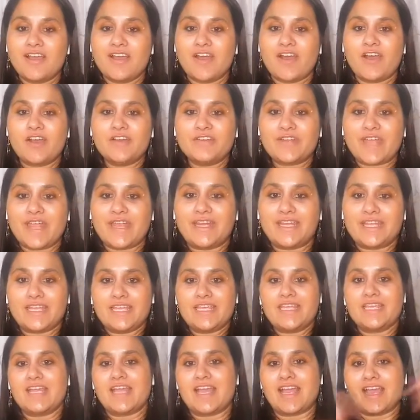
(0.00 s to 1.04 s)

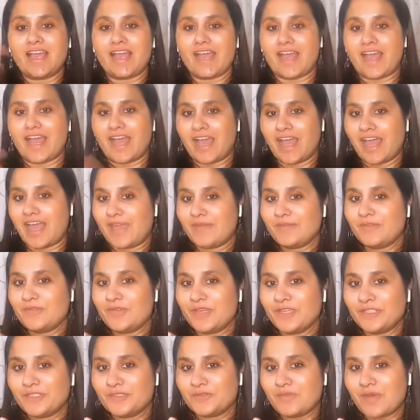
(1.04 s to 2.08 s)
Alrighty. I'm
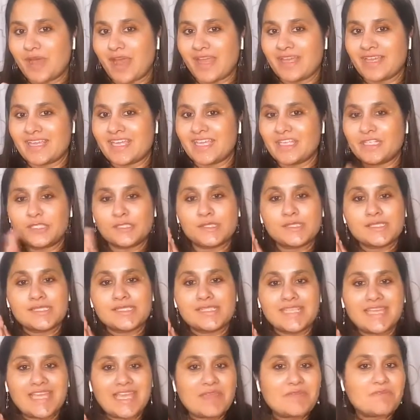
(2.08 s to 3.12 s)
going to Mahi to
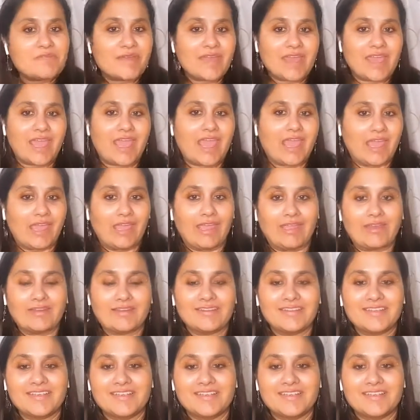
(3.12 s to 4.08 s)
sleep, and